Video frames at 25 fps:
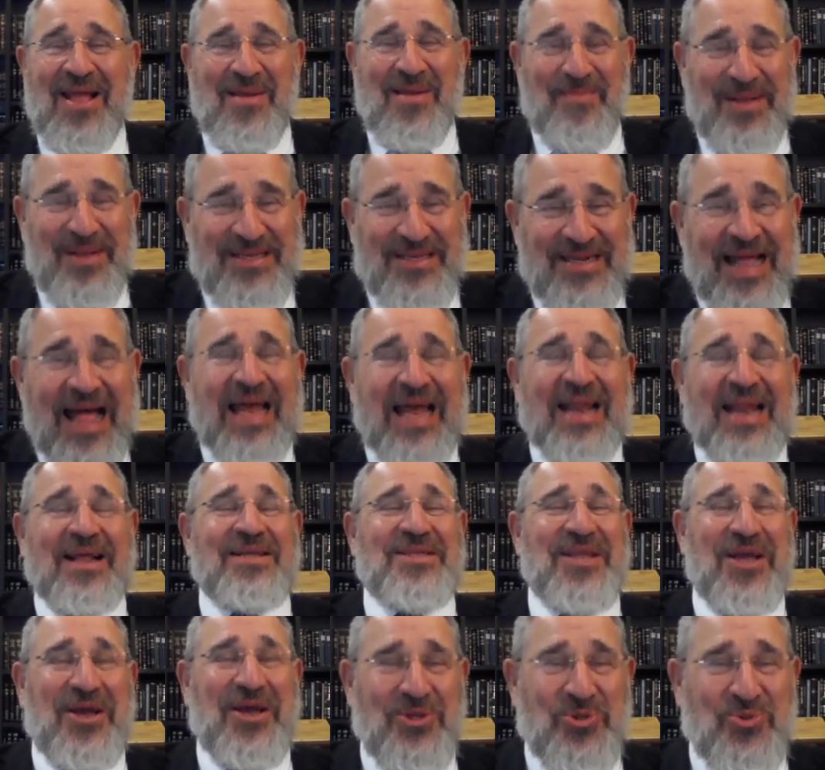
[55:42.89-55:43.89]
but it's an
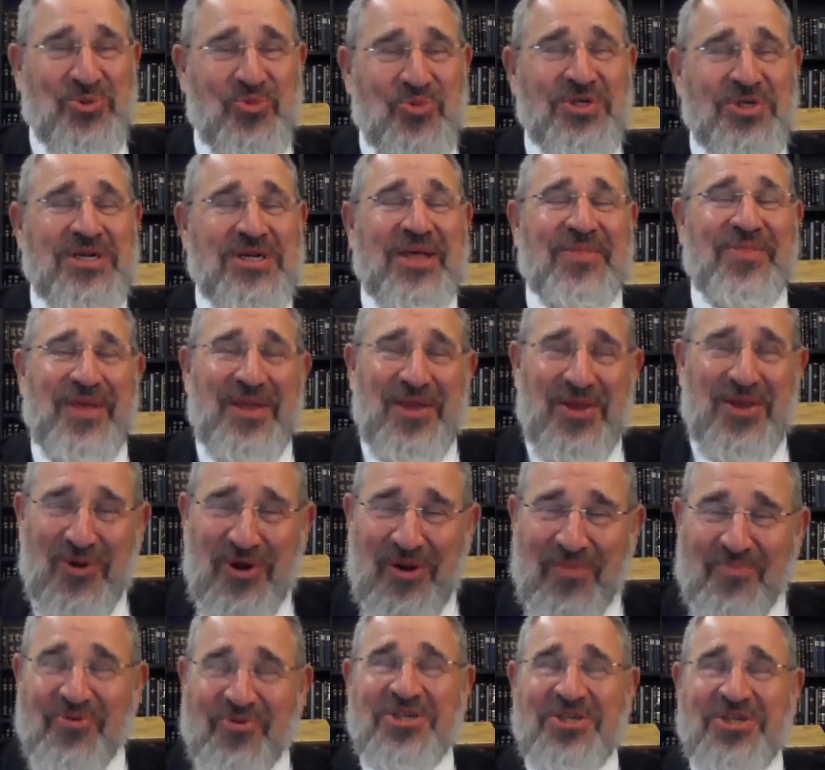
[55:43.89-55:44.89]
anecdote which I think you'll
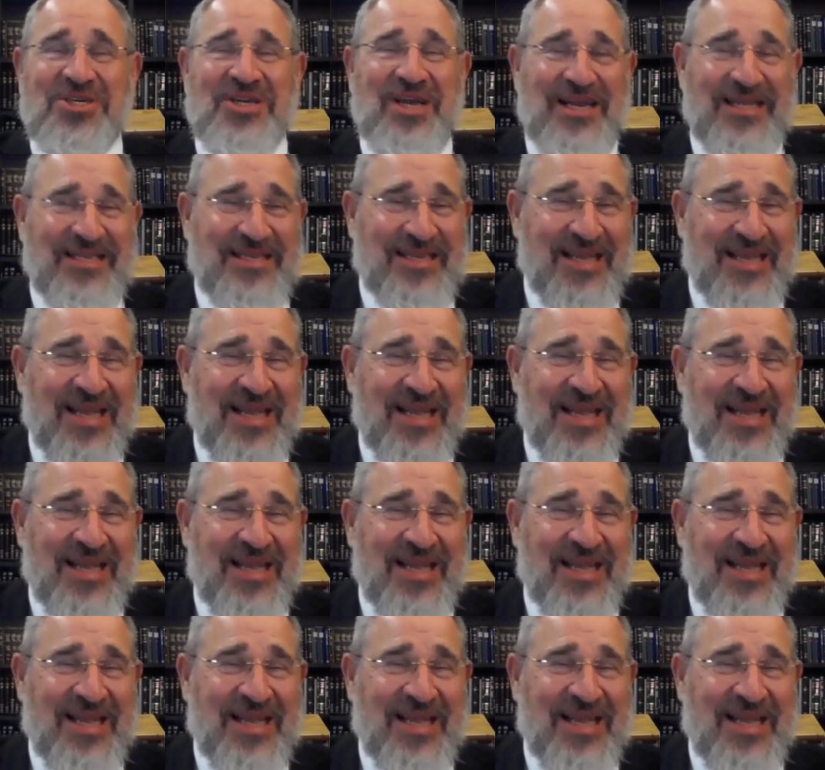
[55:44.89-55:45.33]
appreciate.